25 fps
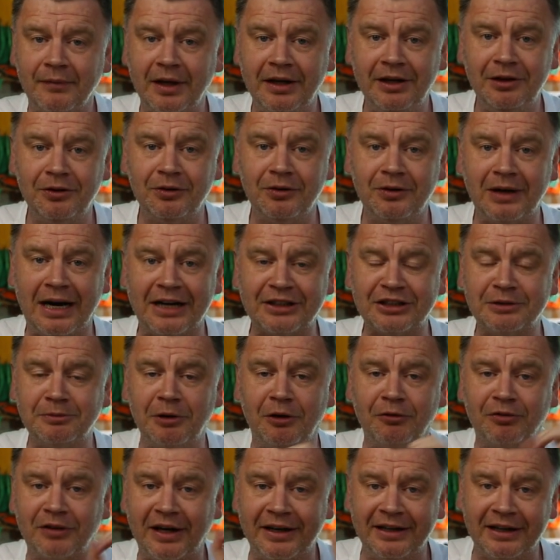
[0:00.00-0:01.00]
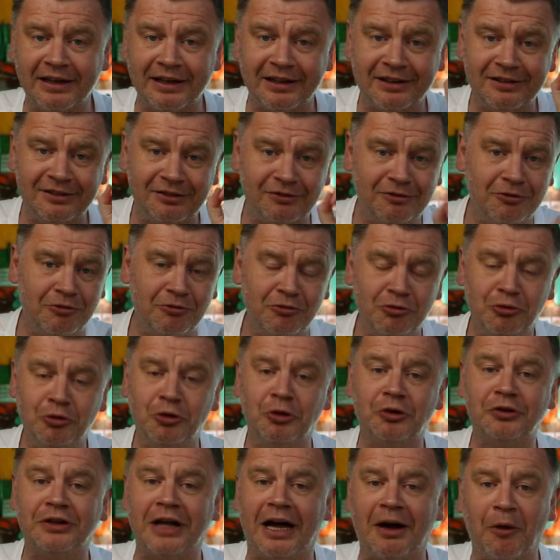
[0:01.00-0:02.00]
you know, Asimov kind of
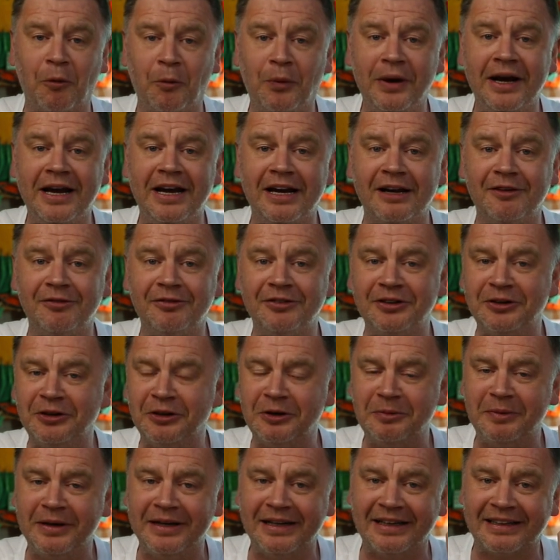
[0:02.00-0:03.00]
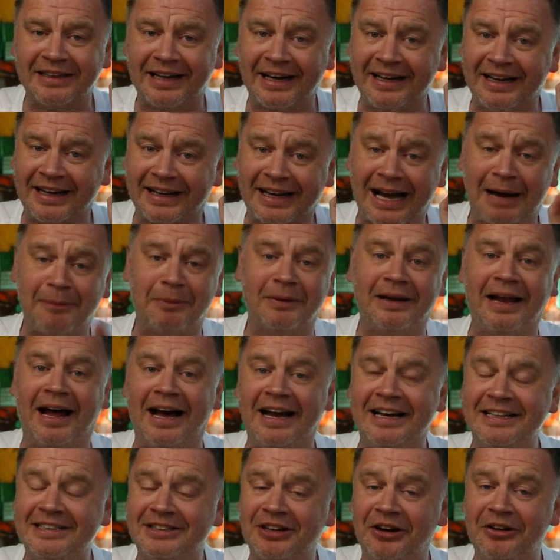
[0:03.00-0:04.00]
rode that wave, you know what I mean, and kind of
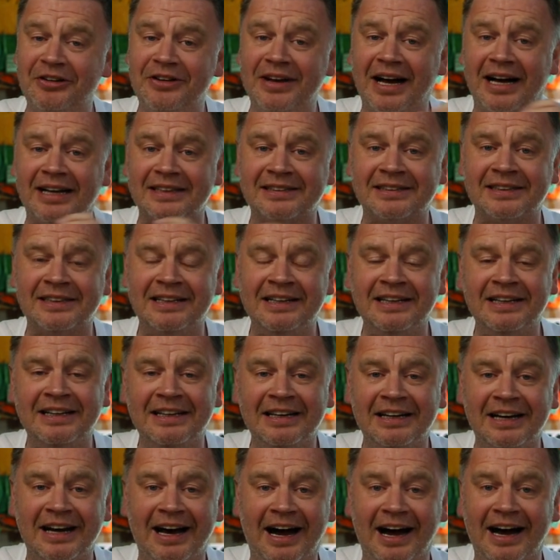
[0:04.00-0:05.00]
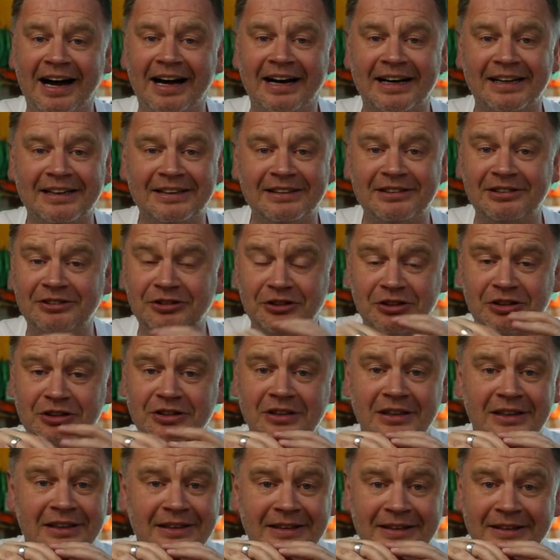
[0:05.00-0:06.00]
capitalized on that. And just,
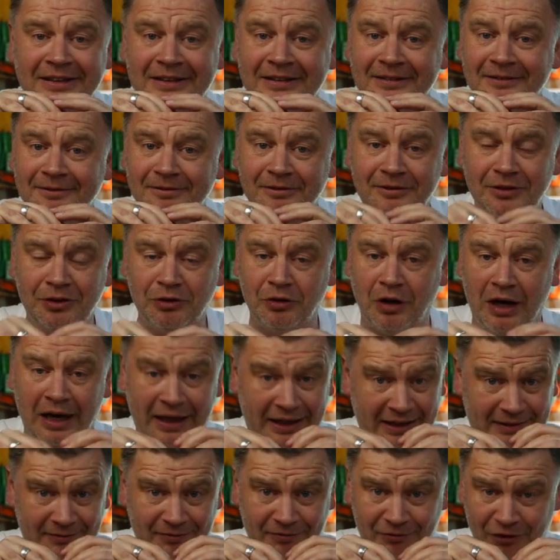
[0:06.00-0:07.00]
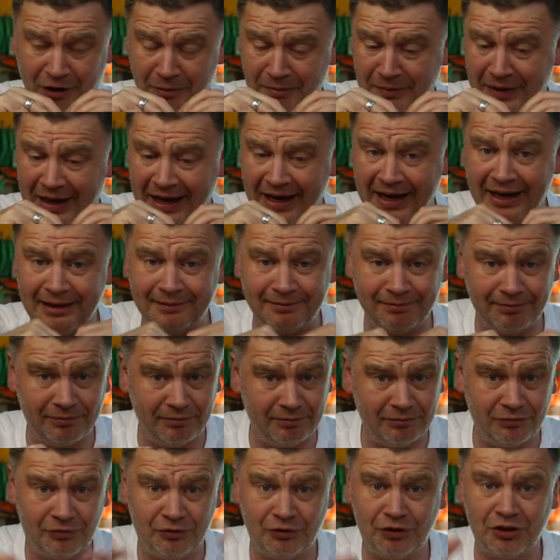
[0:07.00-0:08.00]
you know, from there,
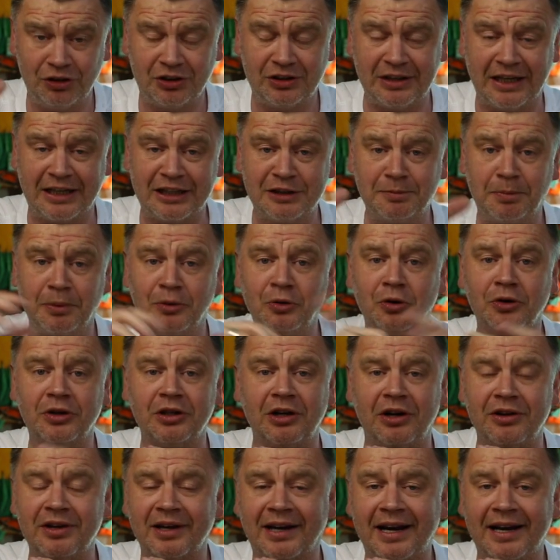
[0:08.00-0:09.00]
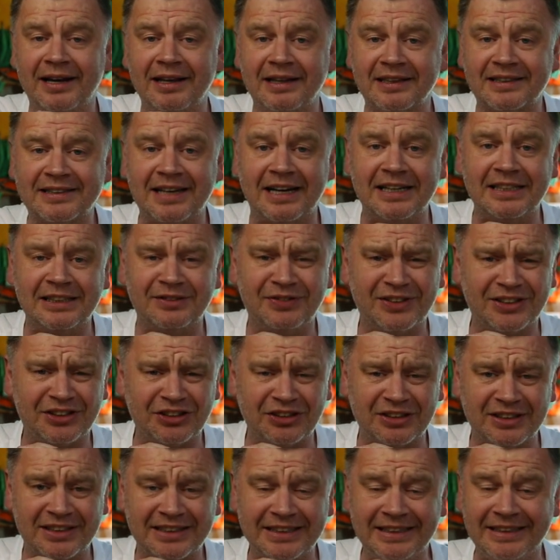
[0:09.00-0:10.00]
just exploded on the kind of the science
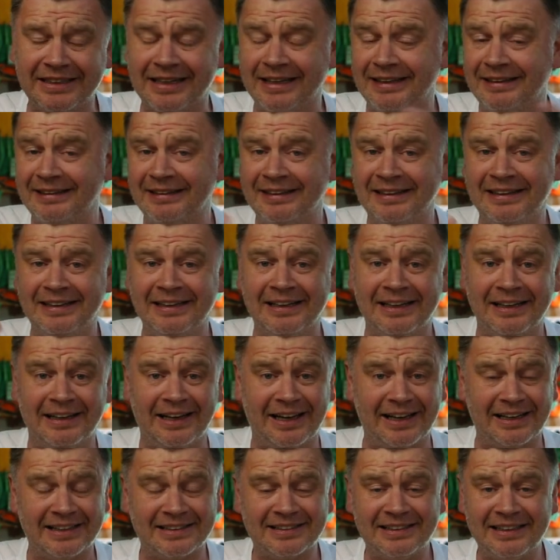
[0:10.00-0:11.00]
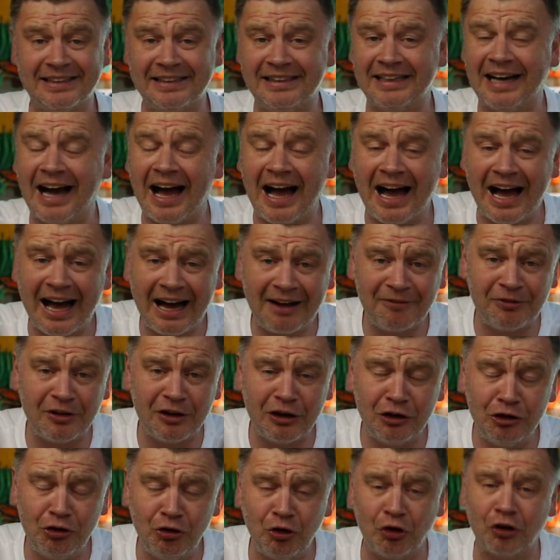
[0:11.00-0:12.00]
fiction scene. And like I say, you have
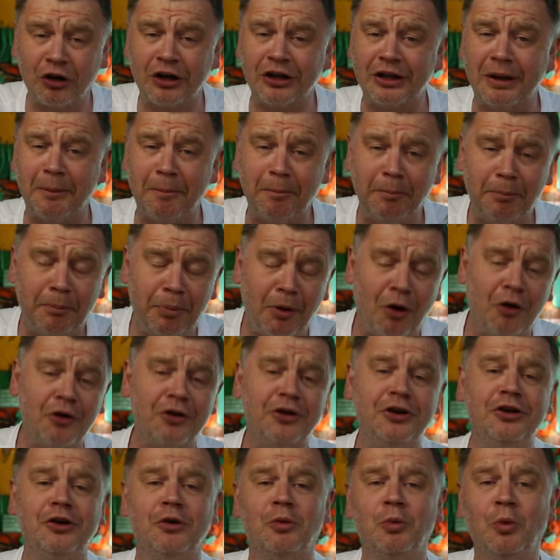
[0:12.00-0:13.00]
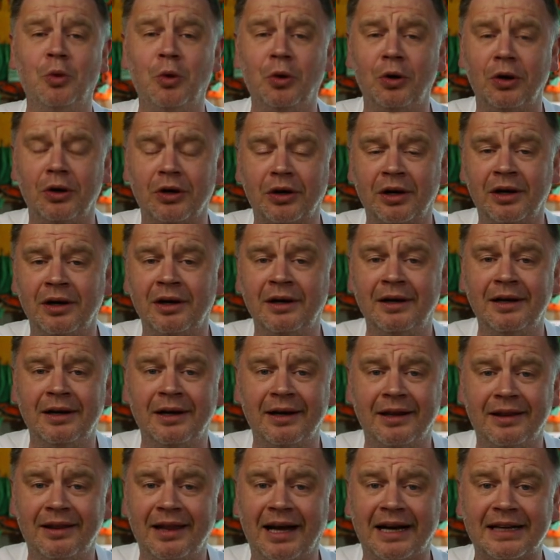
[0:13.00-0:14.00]
a look at the body of work
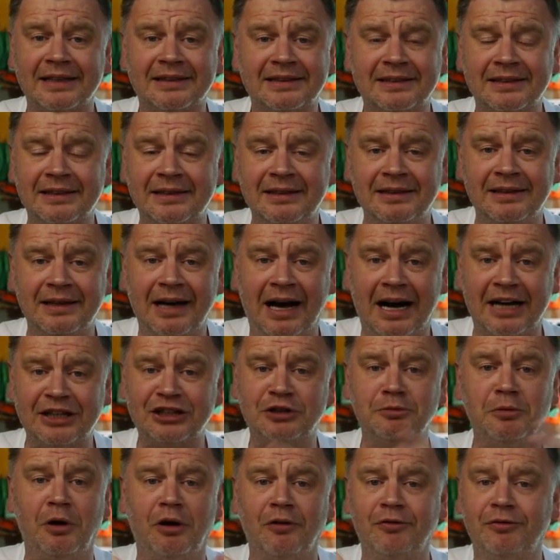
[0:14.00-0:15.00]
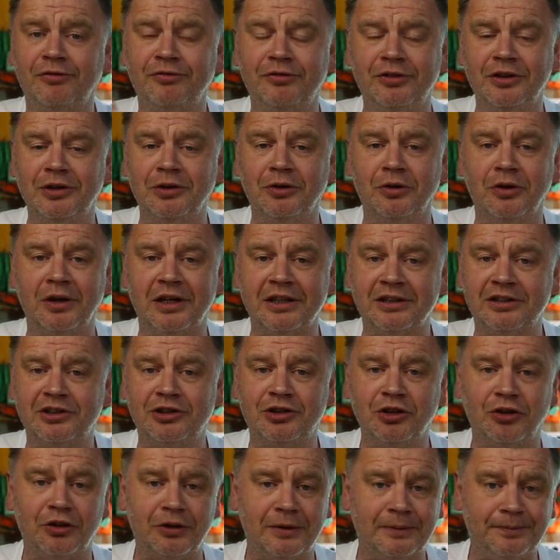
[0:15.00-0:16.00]
that Asimov, you know, has
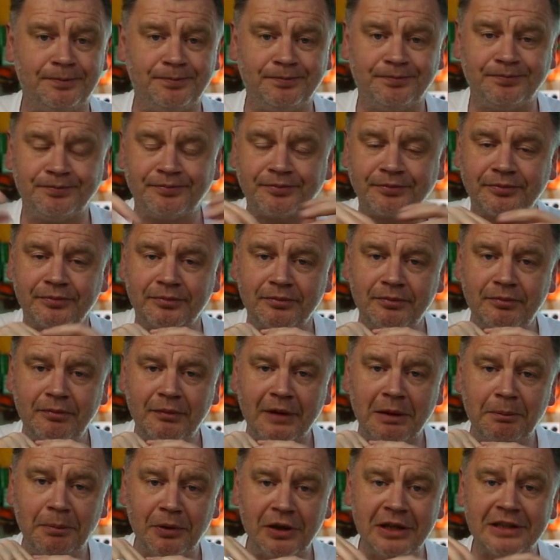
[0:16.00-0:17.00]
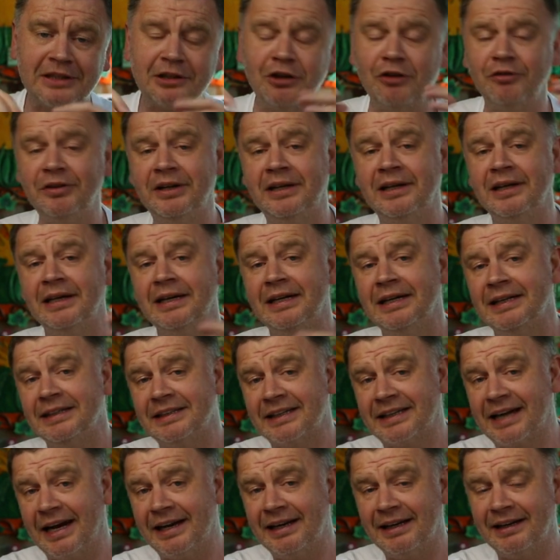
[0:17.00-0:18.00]
done. But it's lovely
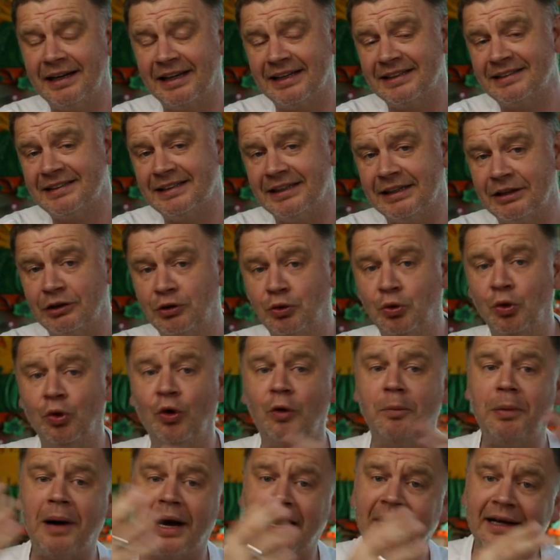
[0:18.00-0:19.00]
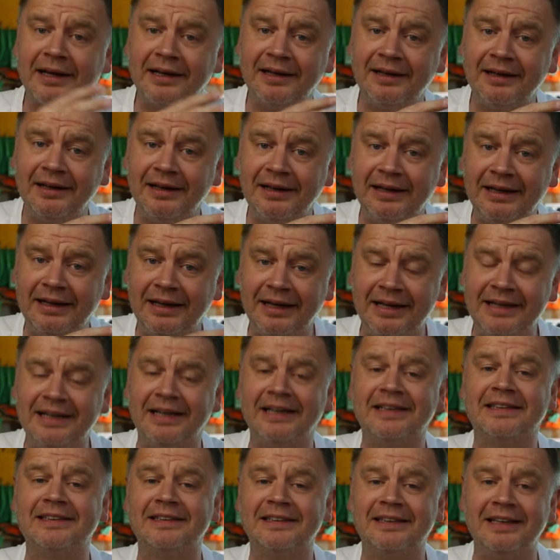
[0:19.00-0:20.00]
to kind of, like I say, go back
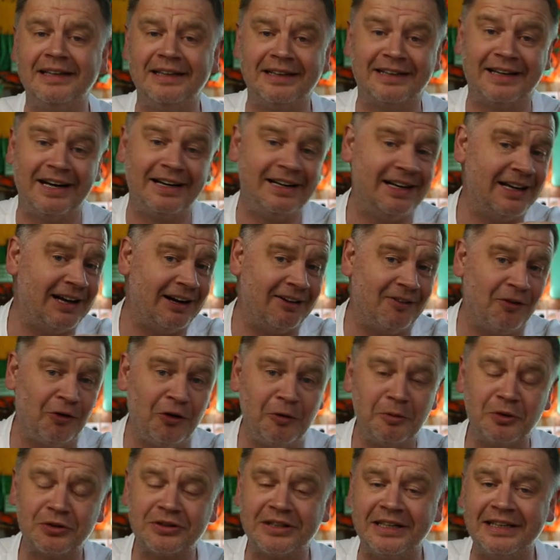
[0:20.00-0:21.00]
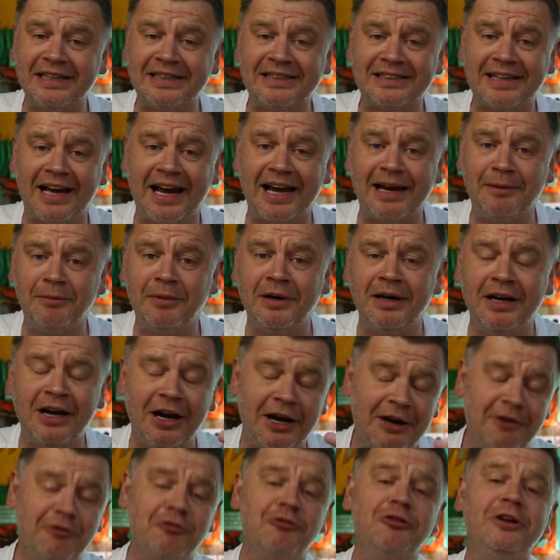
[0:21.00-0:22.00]
into time
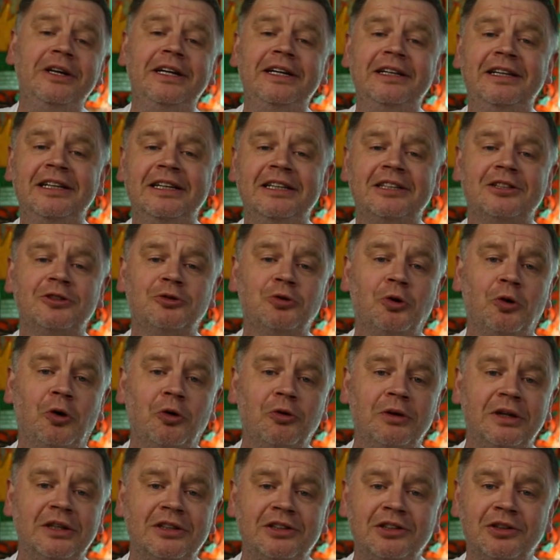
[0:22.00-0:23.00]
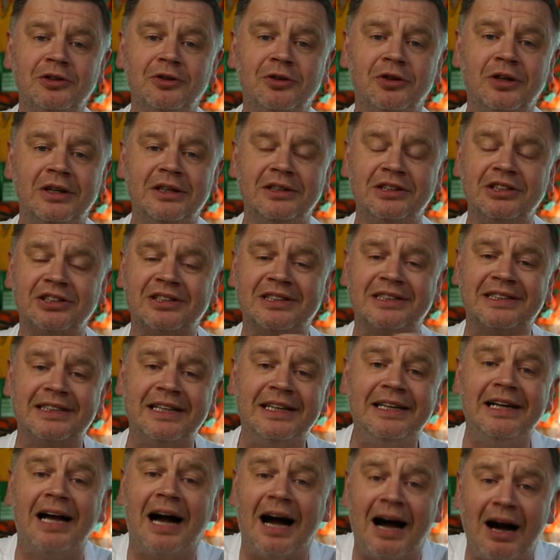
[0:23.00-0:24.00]
and read these stories, you know, and just
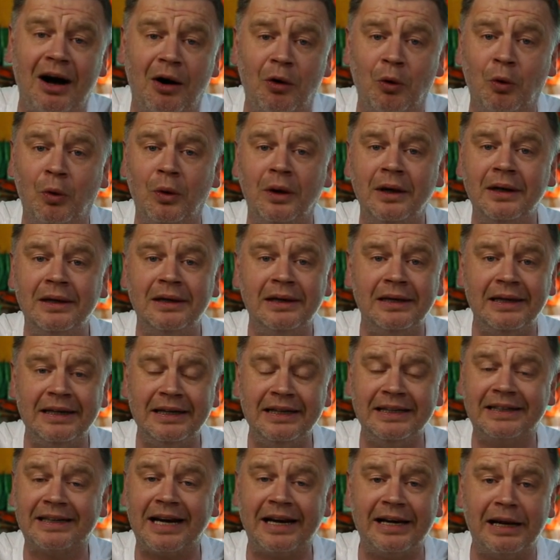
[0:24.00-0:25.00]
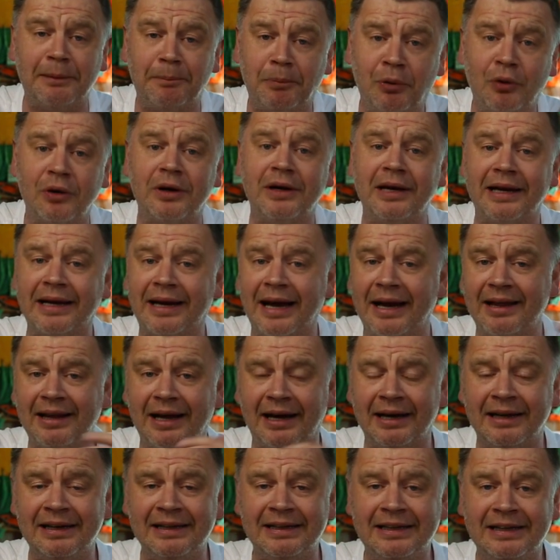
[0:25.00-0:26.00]
see how he's kind of put it
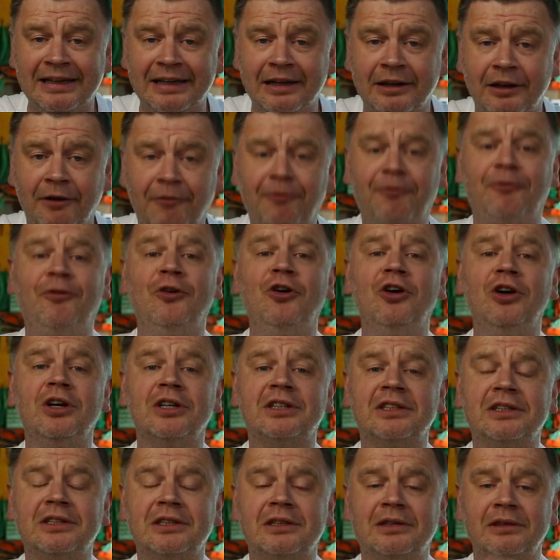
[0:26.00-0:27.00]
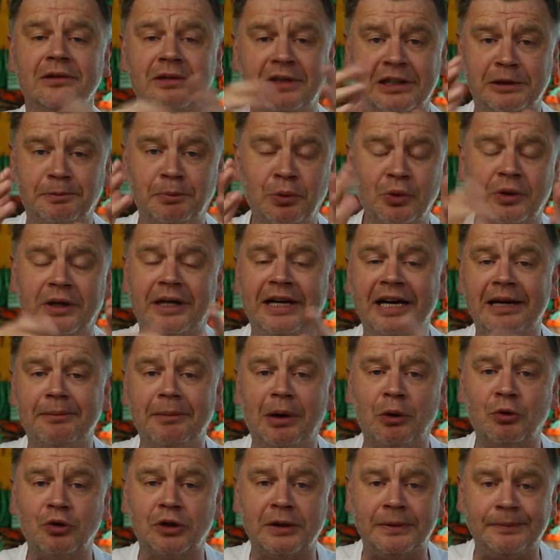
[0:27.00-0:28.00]
together. This book
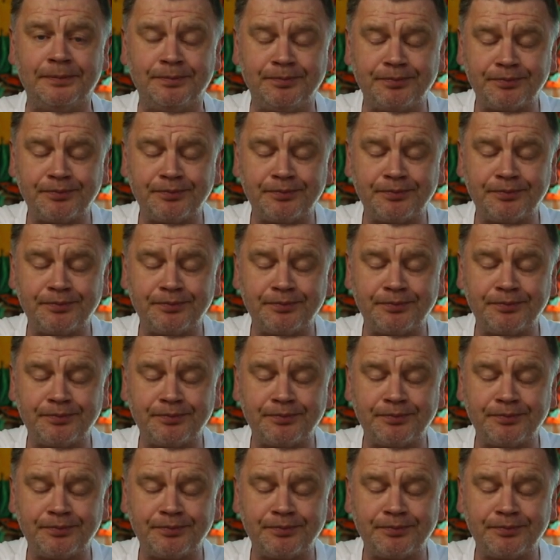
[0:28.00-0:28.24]
came out,